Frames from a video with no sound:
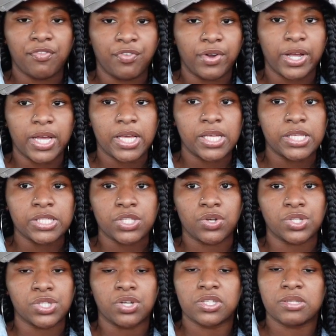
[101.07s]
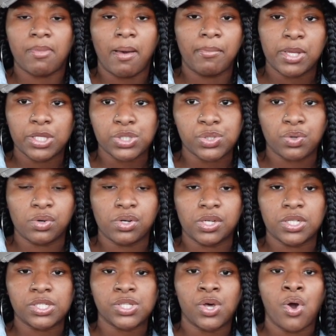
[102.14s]
friends, or I talk to my
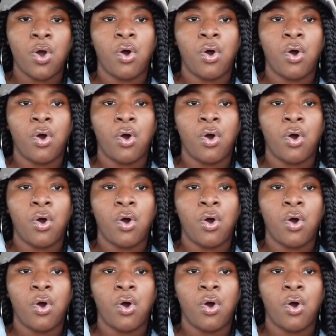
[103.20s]
mentors,